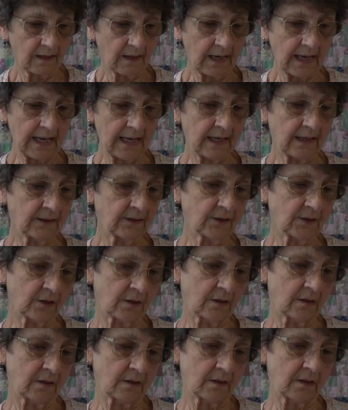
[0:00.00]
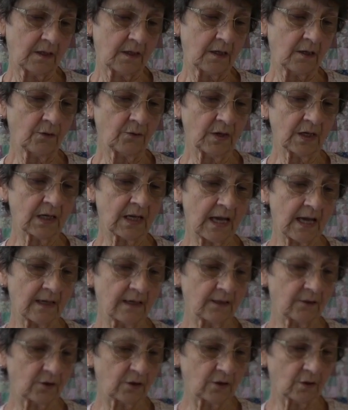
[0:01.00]
and here again,
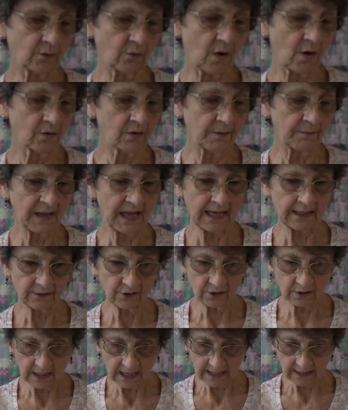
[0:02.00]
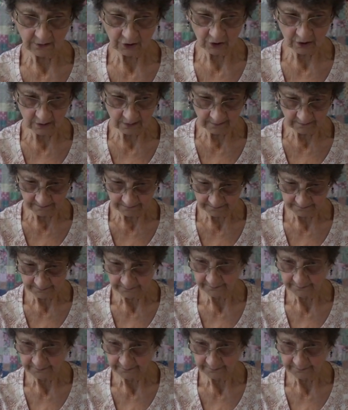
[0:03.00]
it's your own imagination.